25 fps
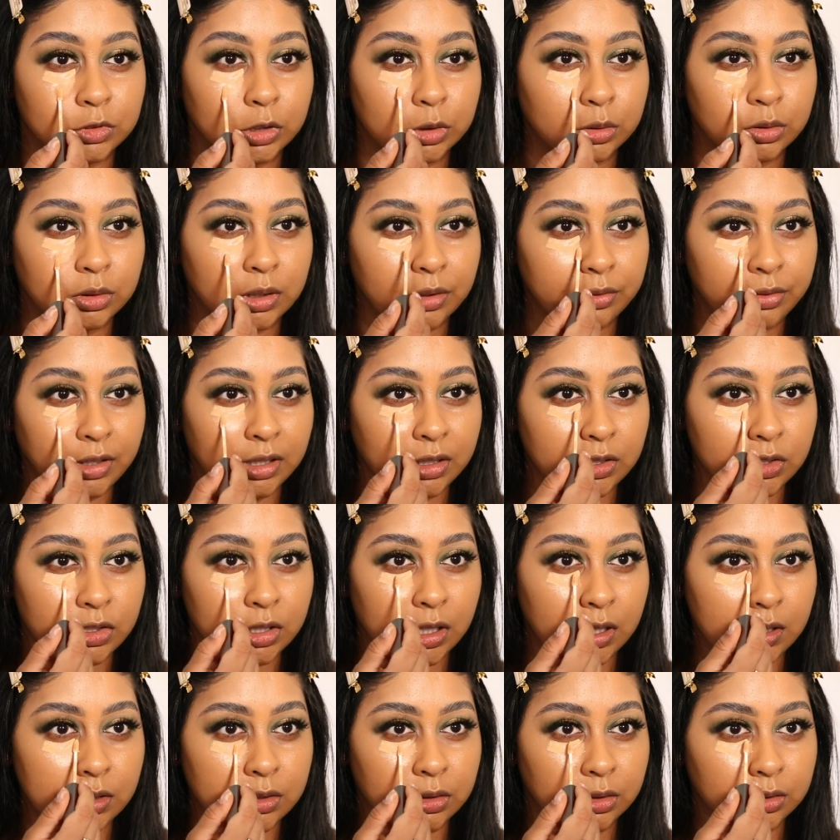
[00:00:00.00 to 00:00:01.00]
Oh, I think the
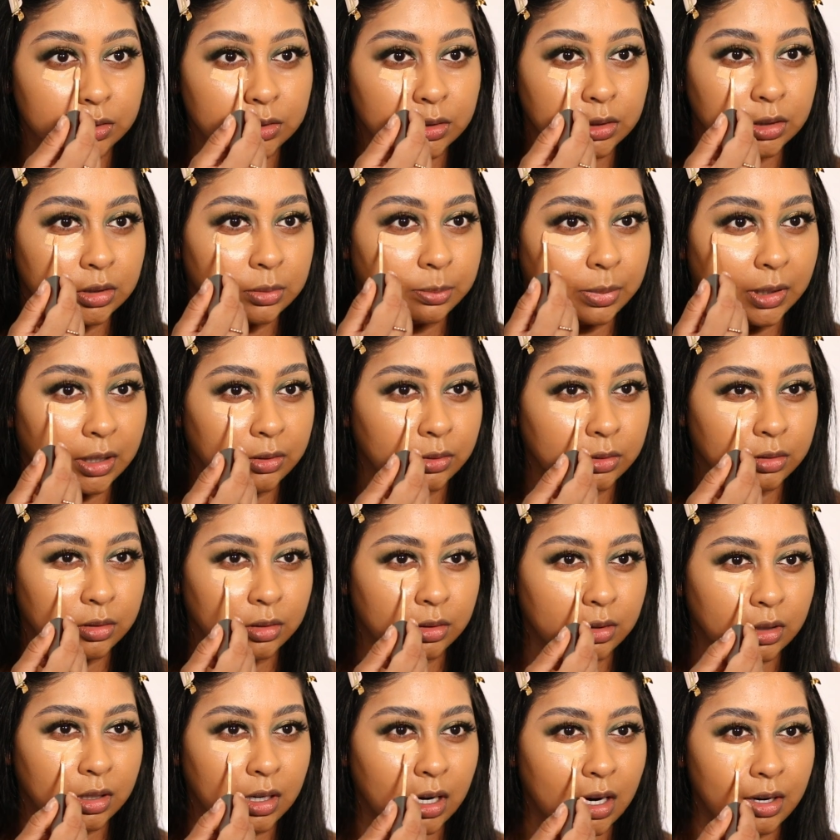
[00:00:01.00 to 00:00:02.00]
shade is not too bad,
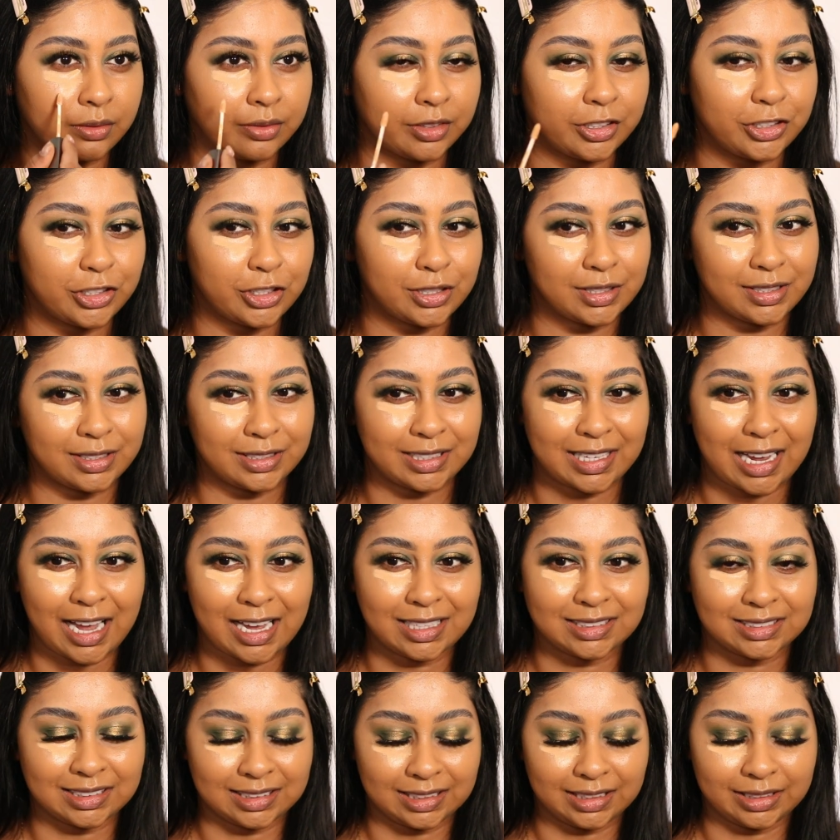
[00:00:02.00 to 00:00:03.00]
although the coverage is
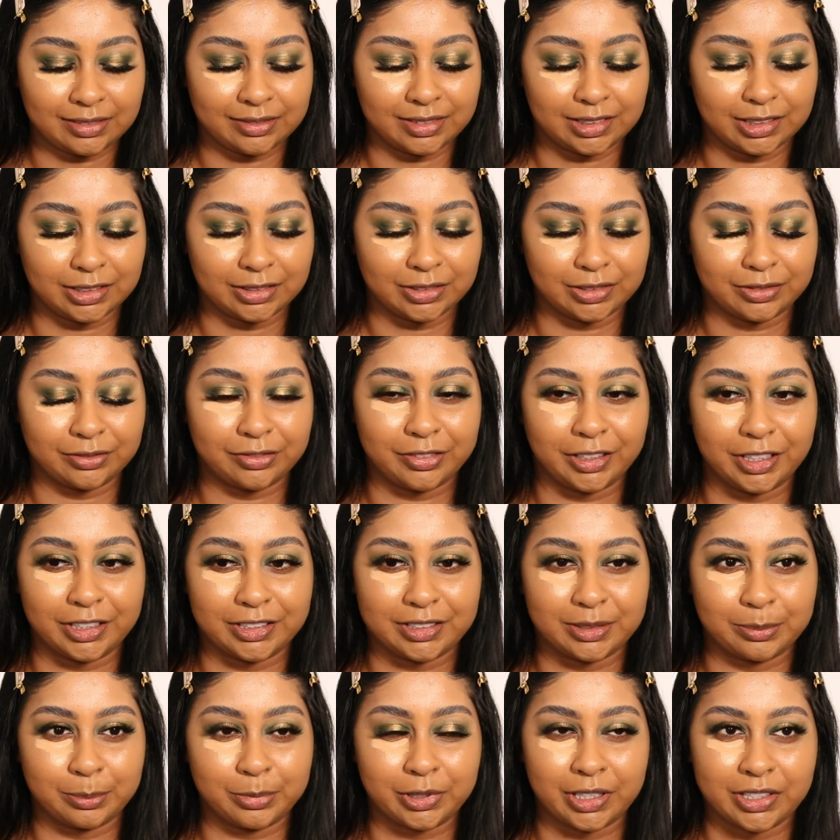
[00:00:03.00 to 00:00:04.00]
not given on
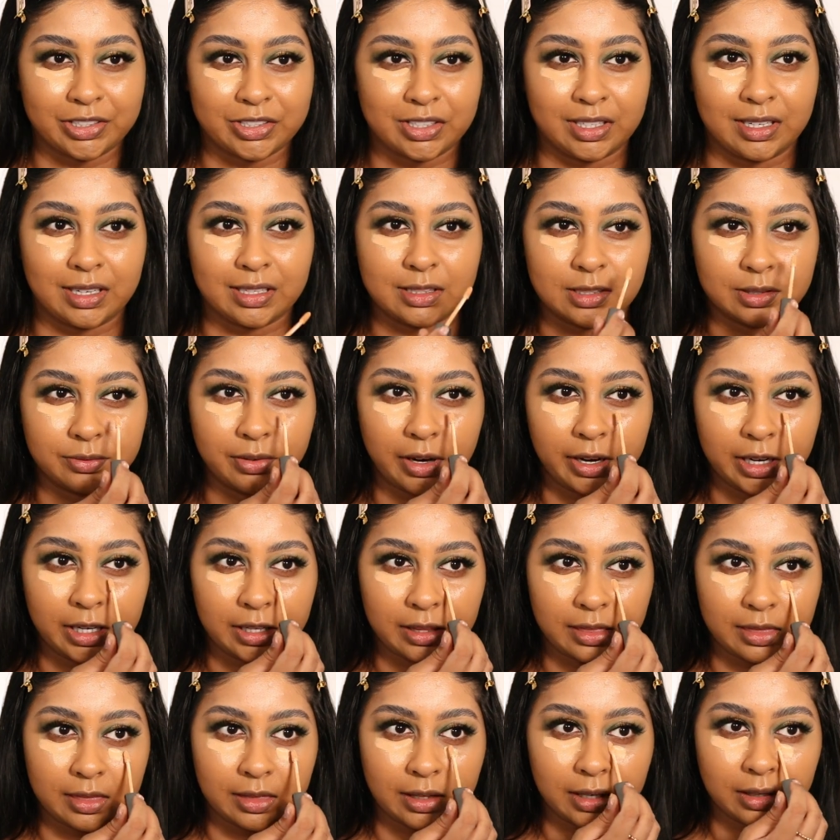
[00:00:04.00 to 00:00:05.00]
first impression. It's very
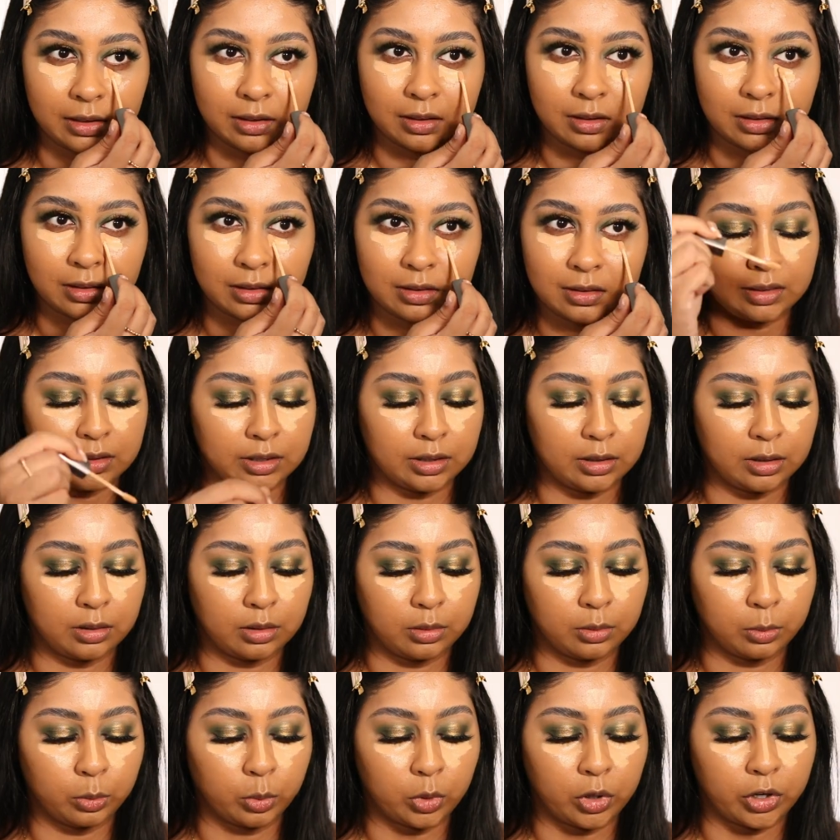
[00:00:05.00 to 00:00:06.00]
thin.
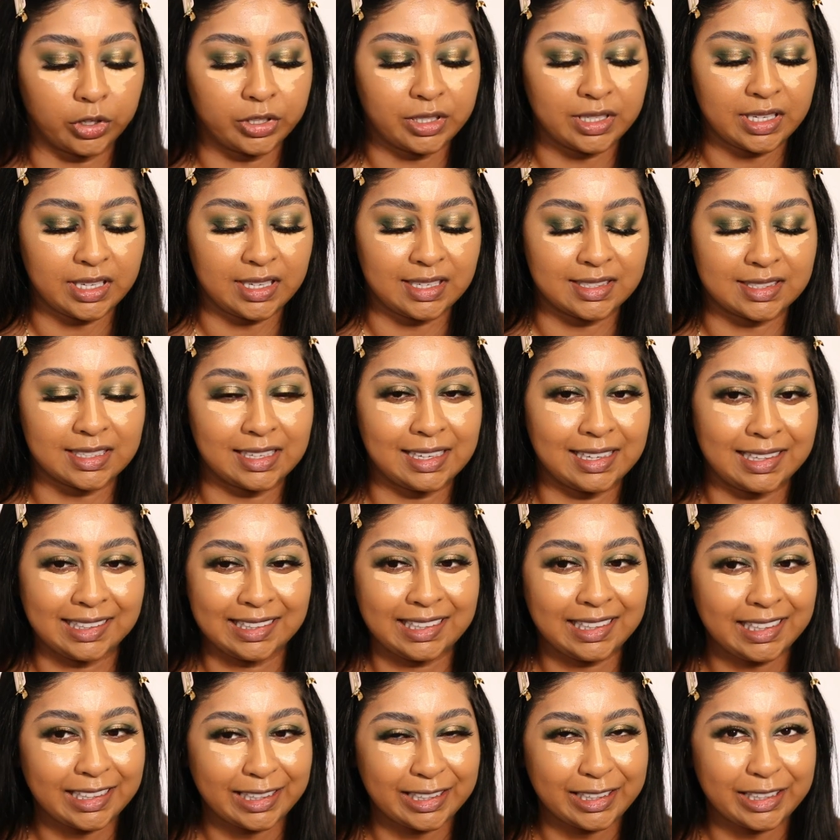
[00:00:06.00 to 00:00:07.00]
The wand is a
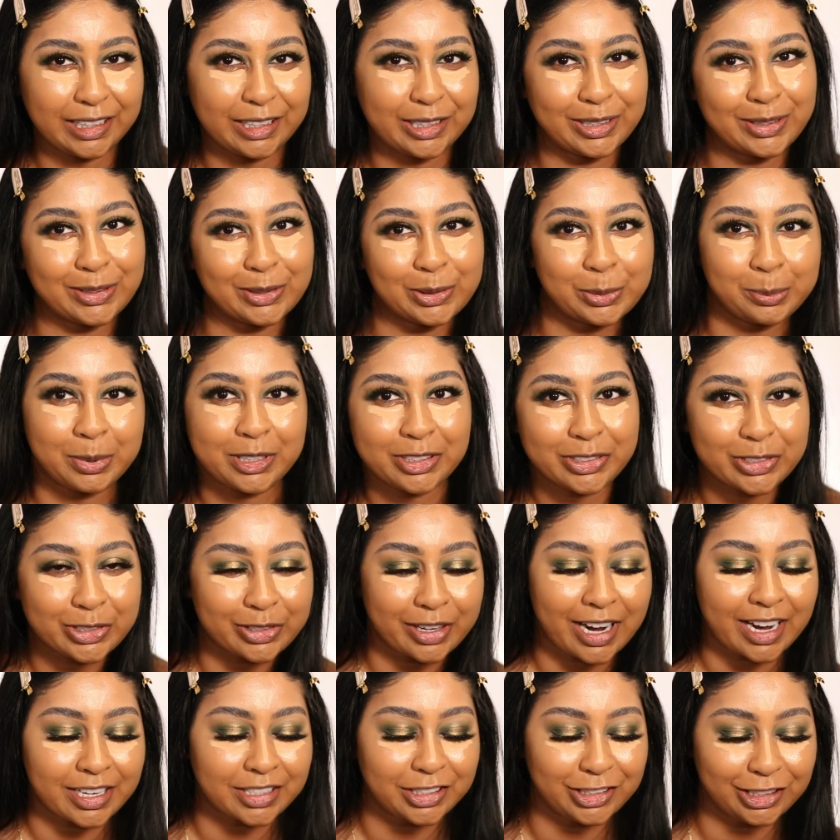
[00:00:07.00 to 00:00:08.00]
little bit
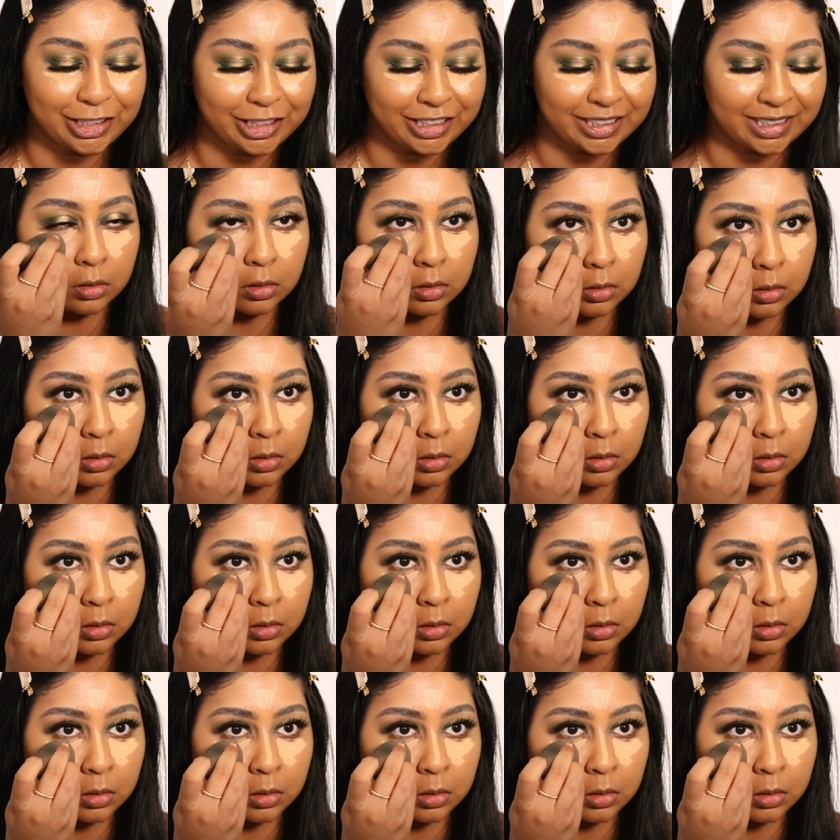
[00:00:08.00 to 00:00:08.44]
scratchy.